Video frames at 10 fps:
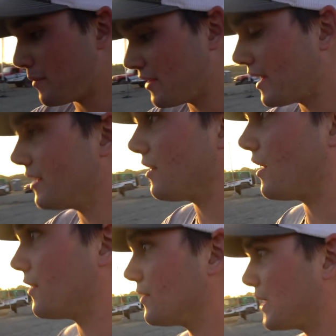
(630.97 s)
got to be right here,
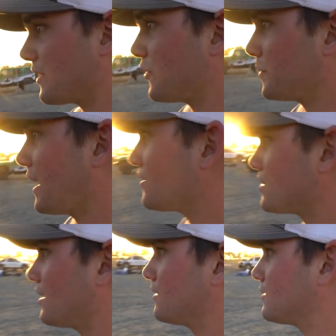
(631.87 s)
though. We got to film the
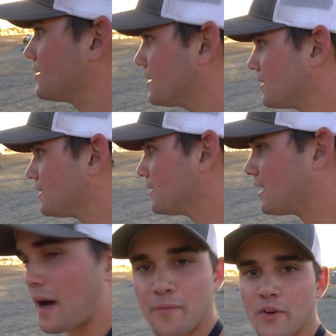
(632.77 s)
outro.
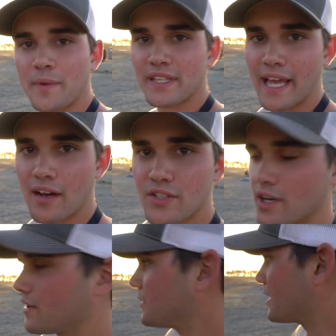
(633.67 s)
I'm filming the
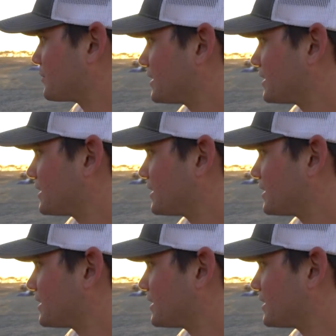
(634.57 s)
outro. You got